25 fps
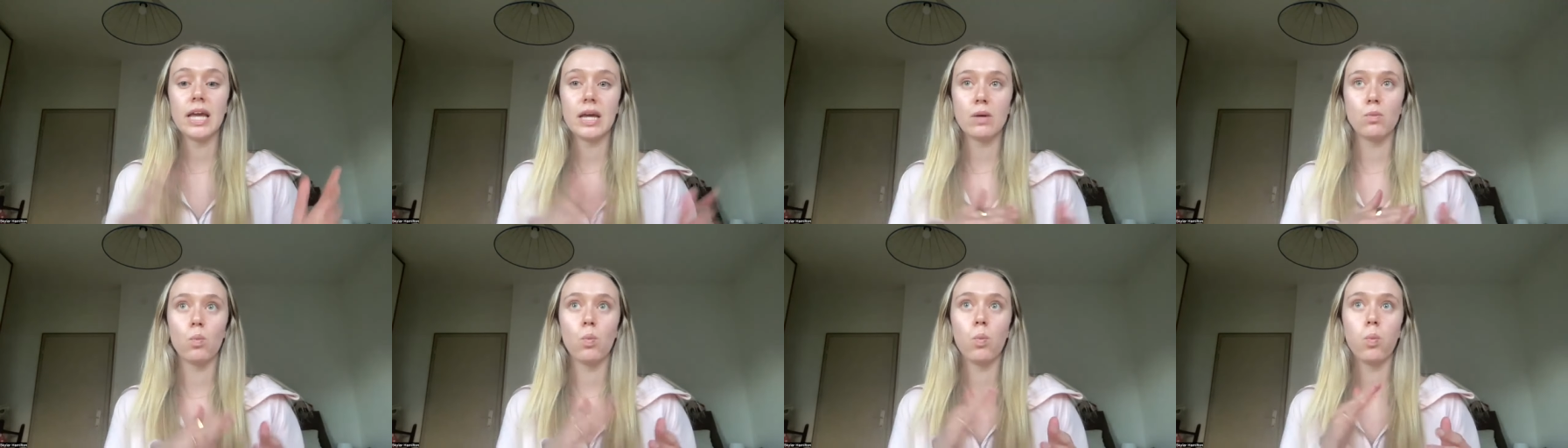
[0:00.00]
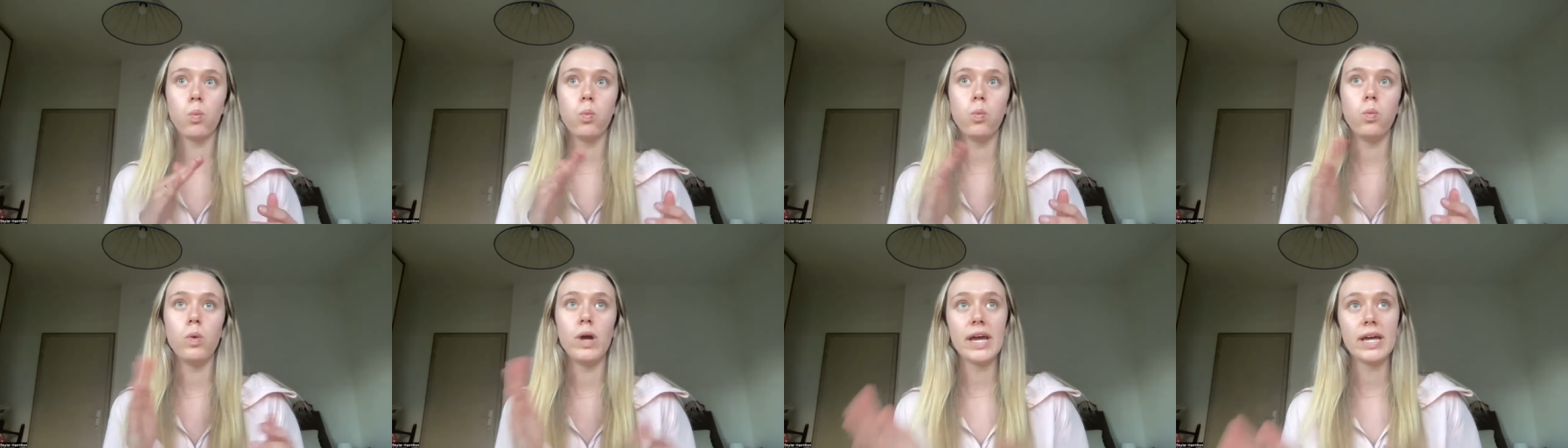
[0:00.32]
it
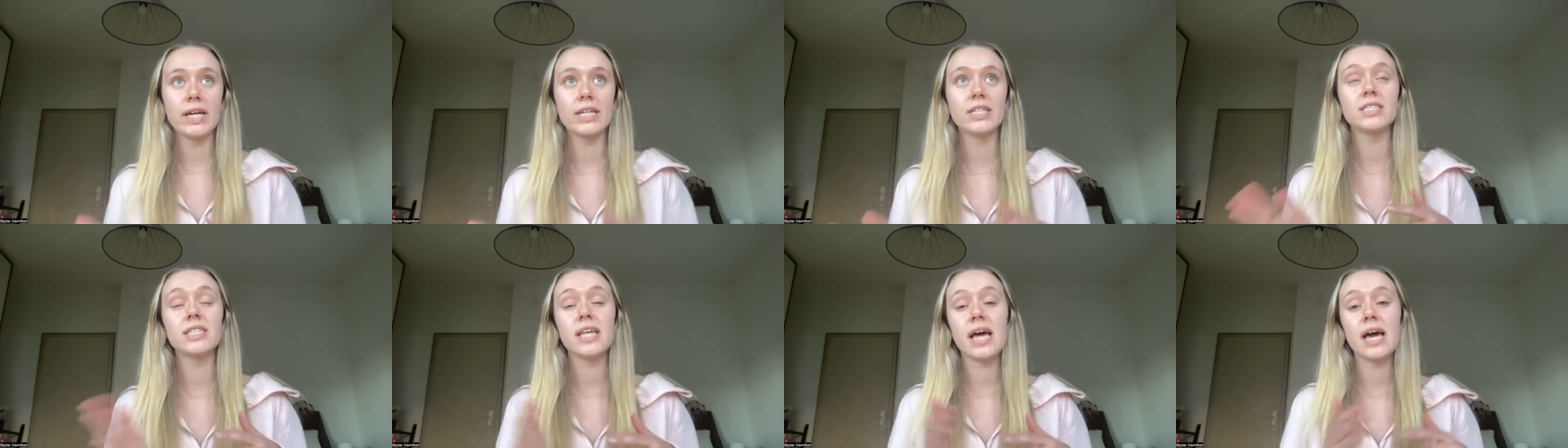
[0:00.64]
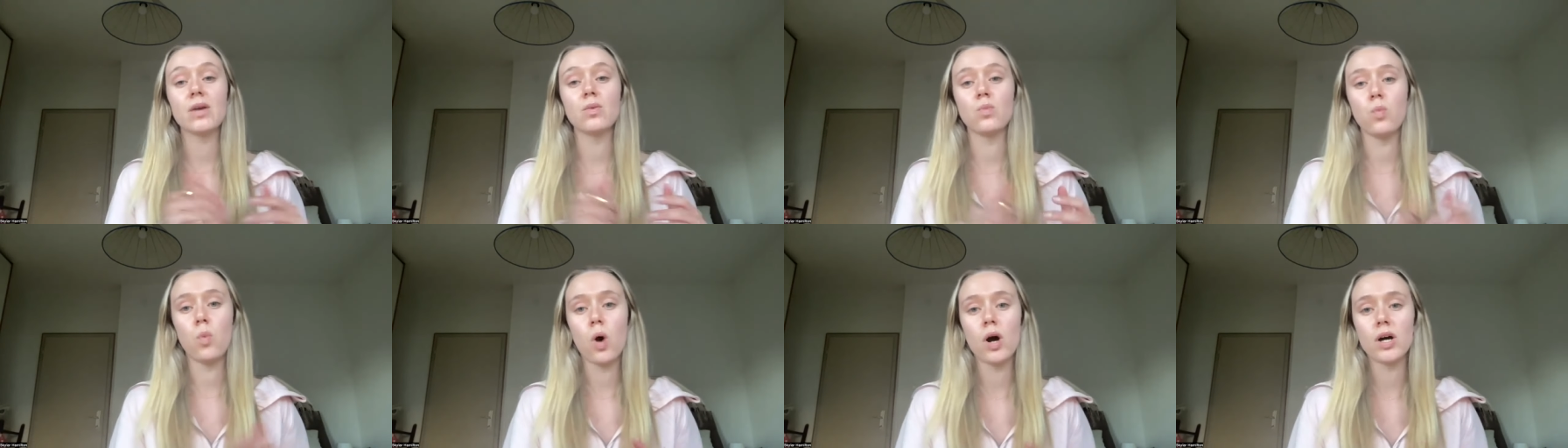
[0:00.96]
is
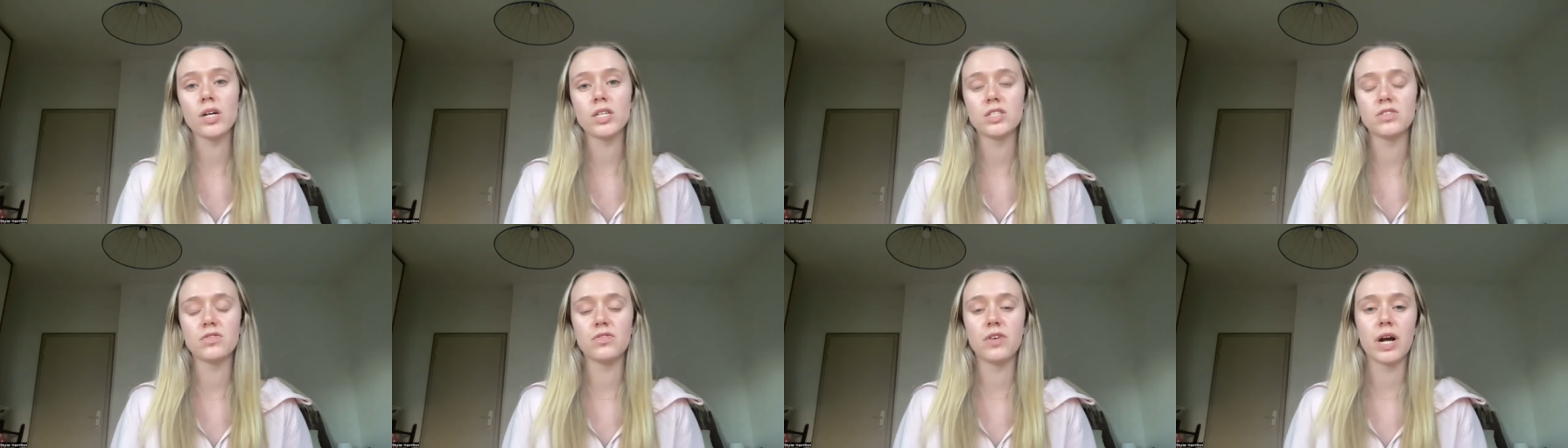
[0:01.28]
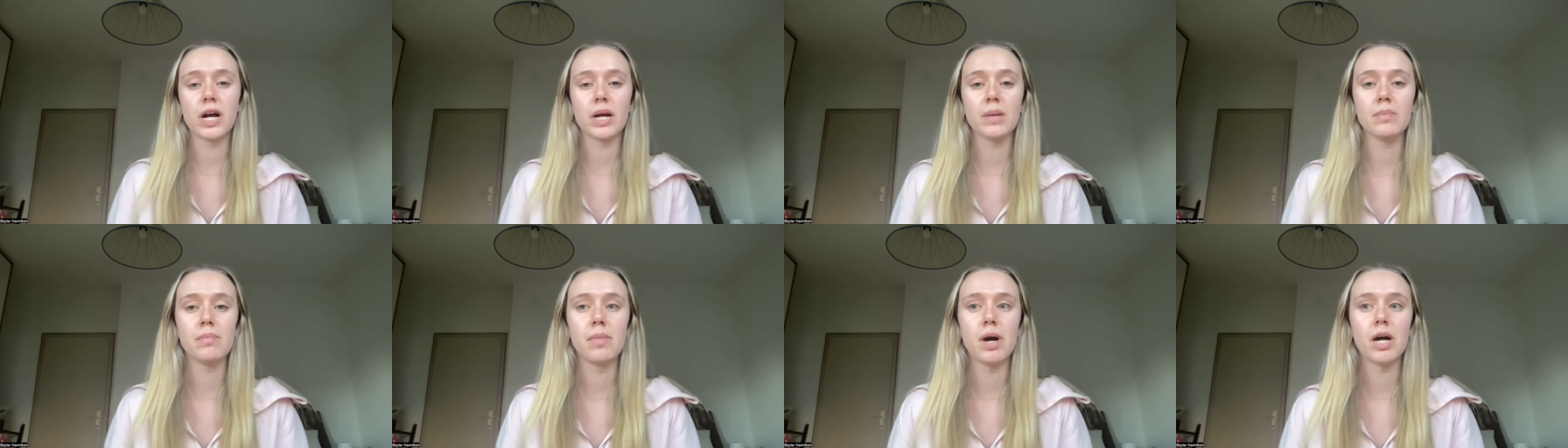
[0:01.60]
and was
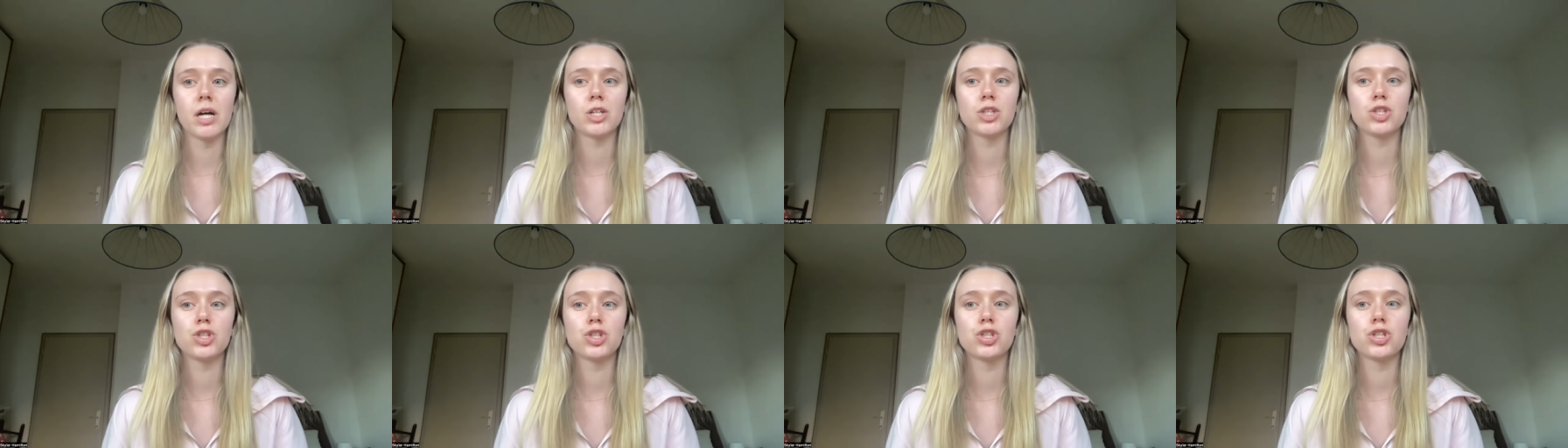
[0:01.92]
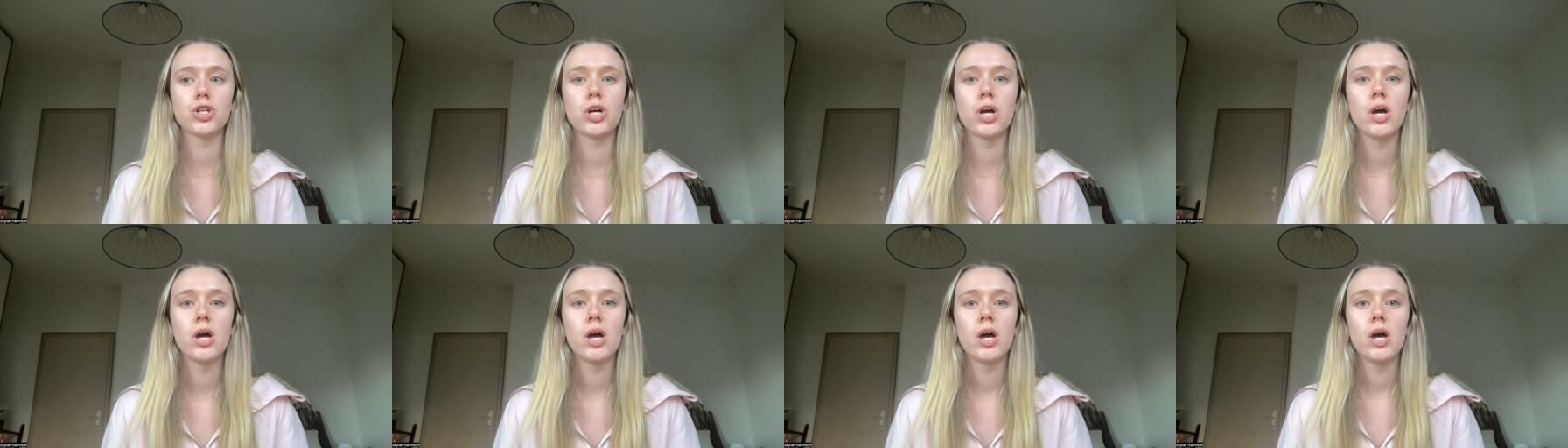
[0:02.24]
very
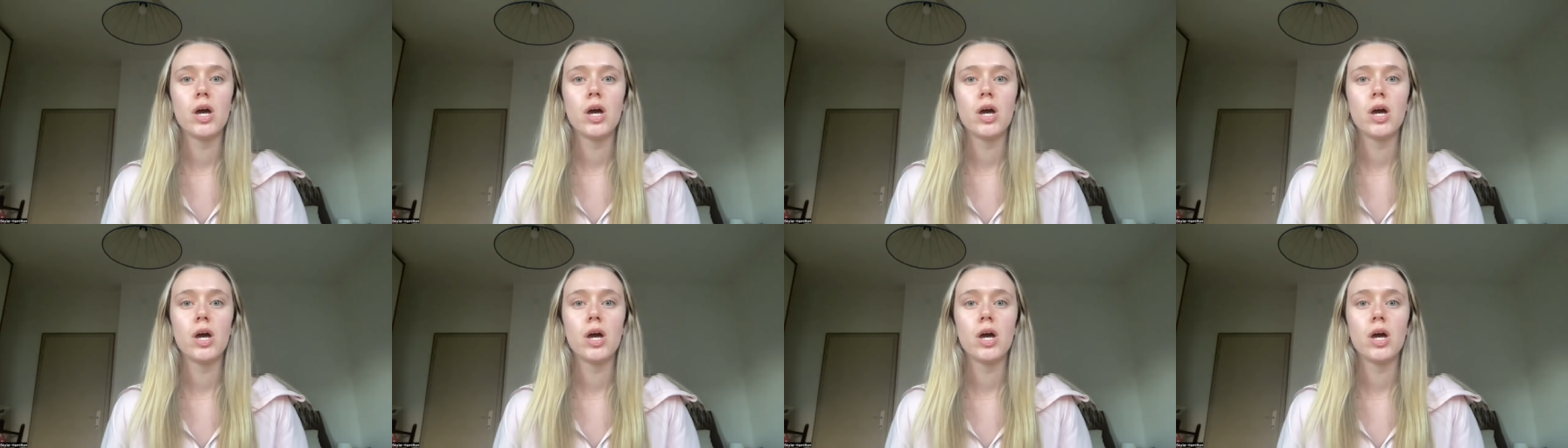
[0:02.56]
much